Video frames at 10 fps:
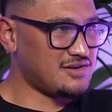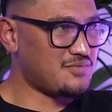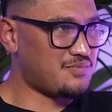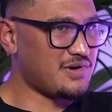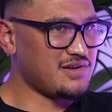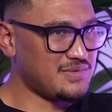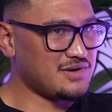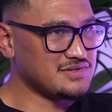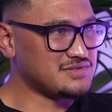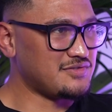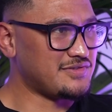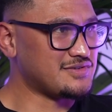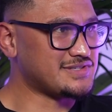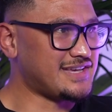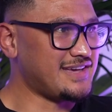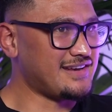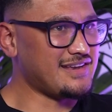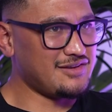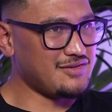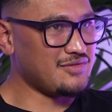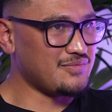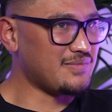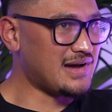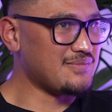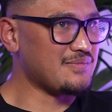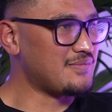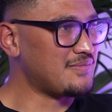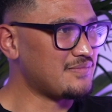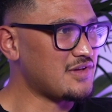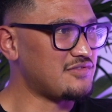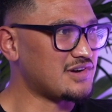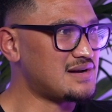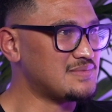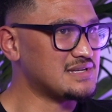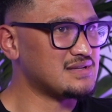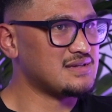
You're brave because you feel scared and you overcome it.